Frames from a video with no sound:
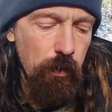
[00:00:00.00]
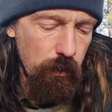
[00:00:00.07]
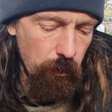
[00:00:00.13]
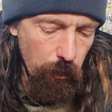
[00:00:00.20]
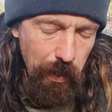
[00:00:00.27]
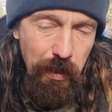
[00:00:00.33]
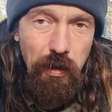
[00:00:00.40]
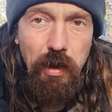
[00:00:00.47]

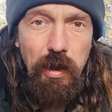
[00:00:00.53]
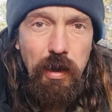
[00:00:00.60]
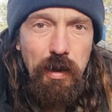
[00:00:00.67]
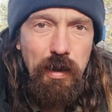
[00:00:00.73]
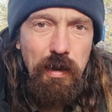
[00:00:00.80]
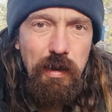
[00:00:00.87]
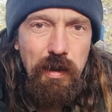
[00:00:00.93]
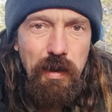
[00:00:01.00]
Well,
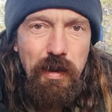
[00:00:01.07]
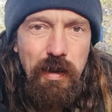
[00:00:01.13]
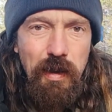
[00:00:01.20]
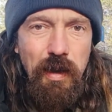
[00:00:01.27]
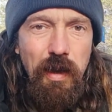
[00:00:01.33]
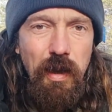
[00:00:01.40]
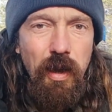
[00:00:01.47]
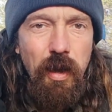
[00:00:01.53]

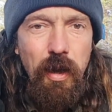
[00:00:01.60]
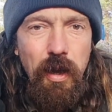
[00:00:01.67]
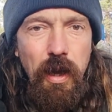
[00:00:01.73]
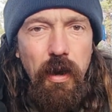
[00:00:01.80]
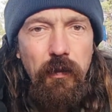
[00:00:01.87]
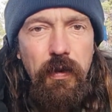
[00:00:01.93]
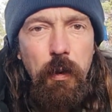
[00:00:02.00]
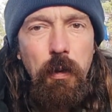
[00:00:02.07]

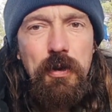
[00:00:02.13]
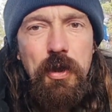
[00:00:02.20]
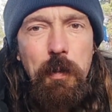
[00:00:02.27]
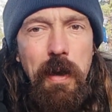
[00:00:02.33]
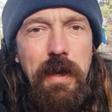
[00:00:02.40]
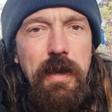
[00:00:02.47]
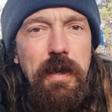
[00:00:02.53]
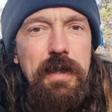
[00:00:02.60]
if you want to
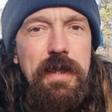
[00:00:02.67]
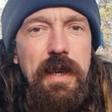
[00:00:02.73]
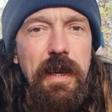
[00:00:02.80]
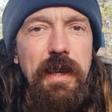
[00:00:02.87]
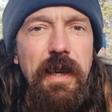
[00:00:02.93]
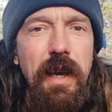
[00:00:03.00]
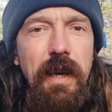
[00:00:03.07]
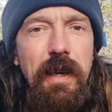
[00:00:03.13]
make a
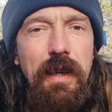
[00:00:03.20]
tea,